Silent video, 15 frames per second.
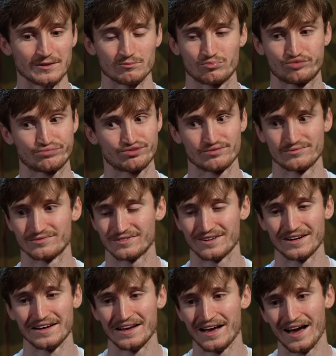
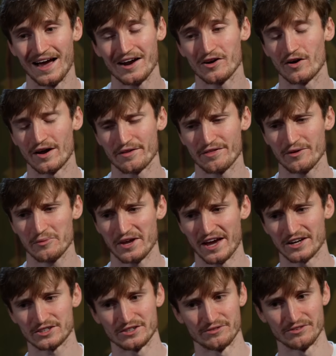I don't know. I think we
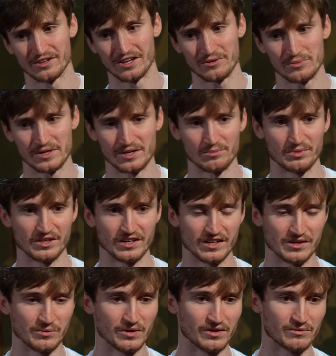actually feel like we can beat
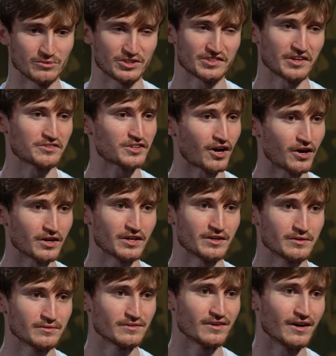anyone, which sounds cocky.